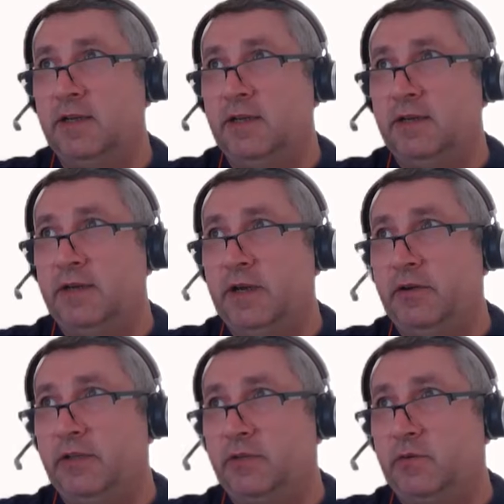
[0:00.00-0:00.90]
Now he's
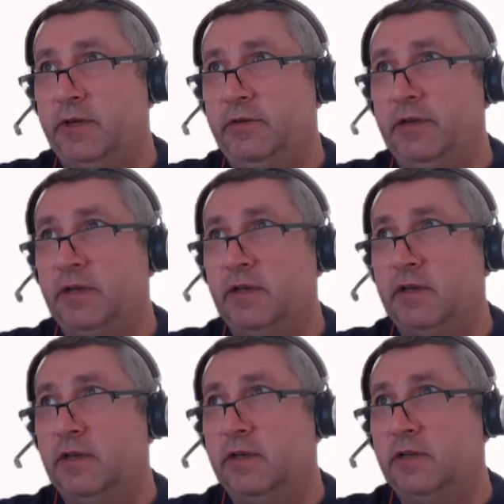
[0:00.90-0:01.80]
querying
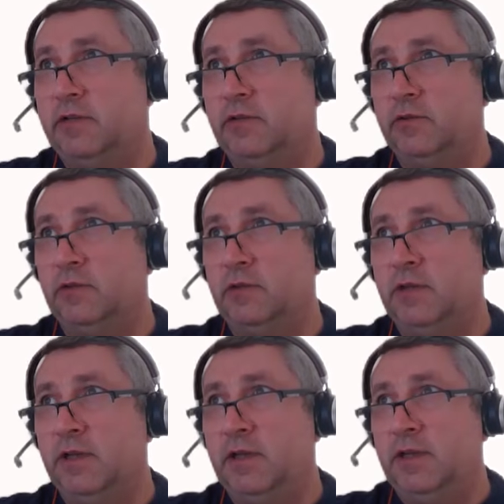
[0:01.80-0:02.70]
the tool.
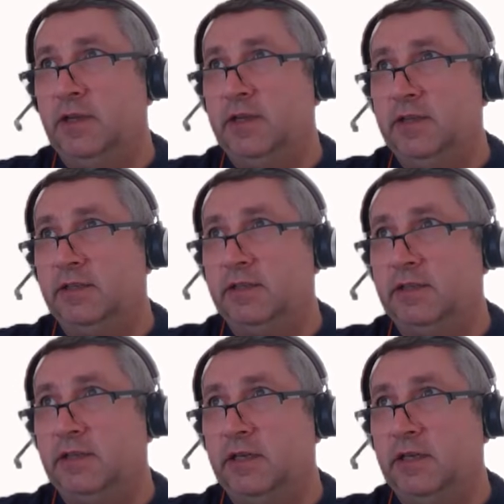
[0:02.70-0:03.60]
He's
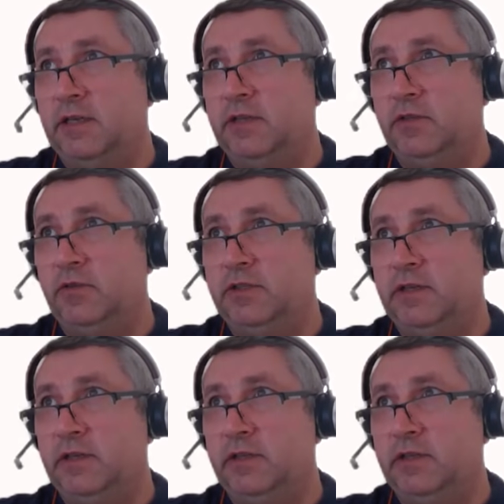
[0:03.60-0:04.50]

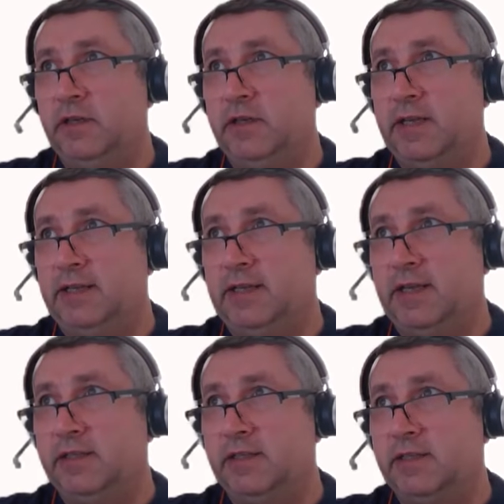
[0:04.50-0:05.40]
using the get
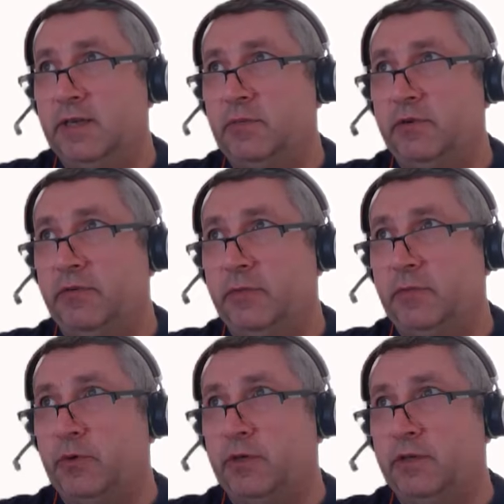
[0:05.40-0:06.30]
license summary
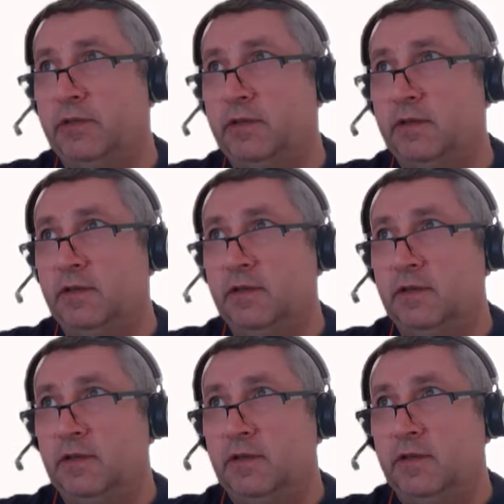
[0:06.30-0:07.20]
report
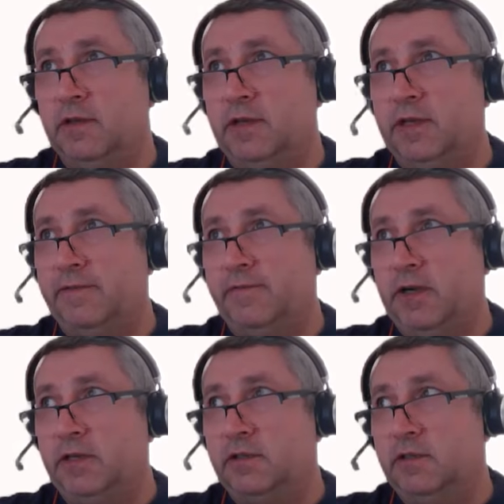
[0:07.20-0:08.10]

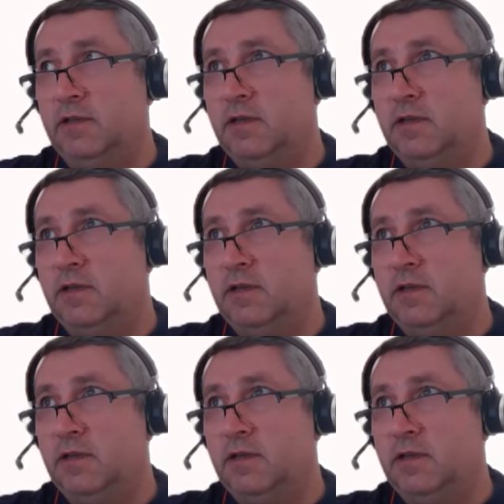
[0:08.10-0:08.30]
function,